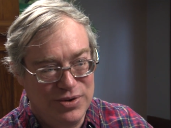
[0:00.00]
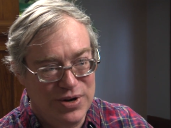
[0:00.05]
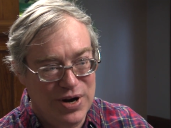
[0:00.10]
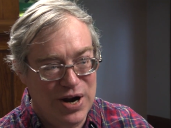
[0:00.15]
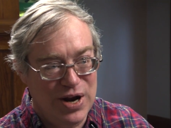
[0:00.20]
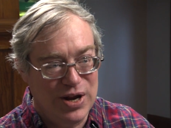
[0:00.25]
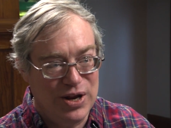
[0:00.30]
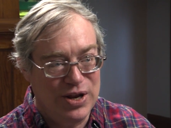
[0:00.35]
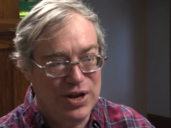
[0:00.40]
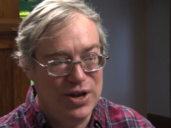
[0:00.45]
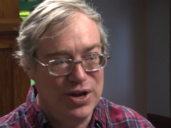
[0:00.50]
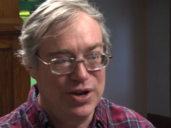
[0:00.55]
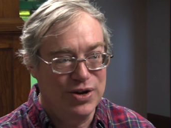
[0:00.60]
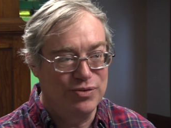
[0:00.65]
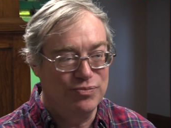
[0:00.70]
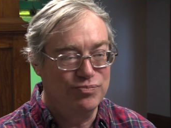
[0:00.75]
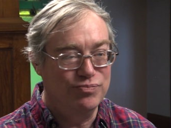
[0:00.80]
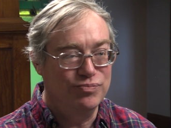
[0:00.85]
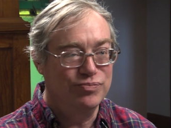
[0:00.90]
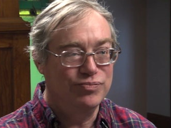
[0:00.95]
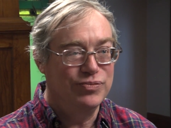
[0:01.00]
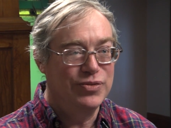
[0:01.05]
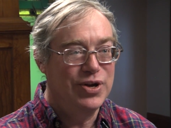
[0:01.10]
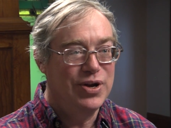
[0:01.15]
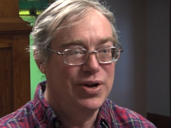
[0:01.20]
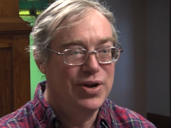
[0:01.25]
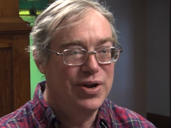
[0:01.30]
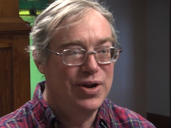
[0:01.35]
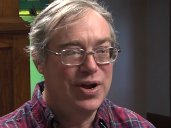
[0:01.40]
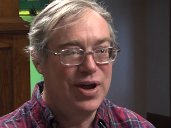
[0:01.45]
tiny kid
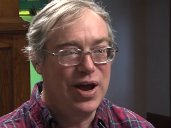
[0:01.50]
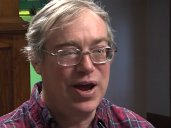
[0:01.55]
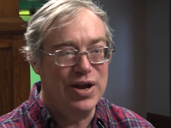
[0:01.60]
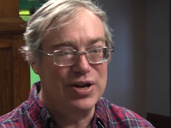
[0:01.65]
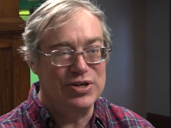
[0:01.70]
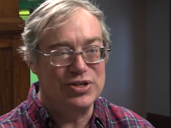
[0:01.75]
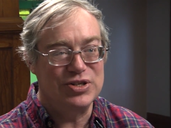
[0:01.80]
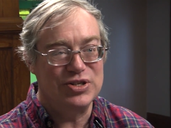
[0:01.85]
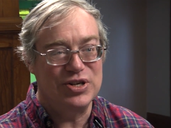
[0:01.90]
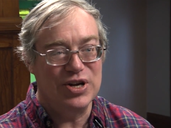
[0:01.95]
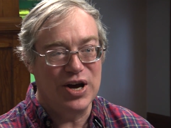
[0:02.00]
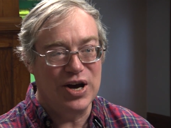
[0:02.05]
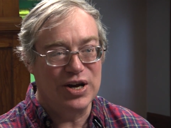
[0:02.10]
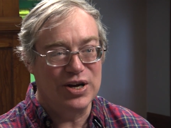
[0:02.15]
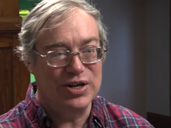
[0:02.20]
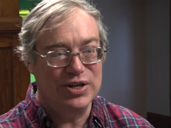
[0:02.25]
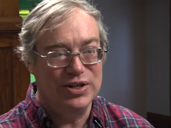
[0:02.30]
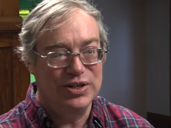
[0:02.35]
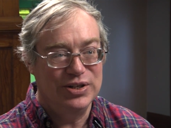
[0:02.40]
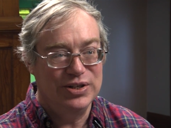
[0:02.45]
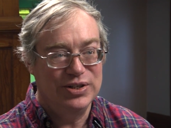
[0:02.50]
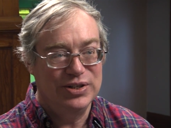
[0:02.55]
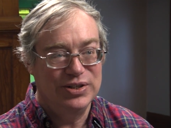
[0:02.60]
and stuck.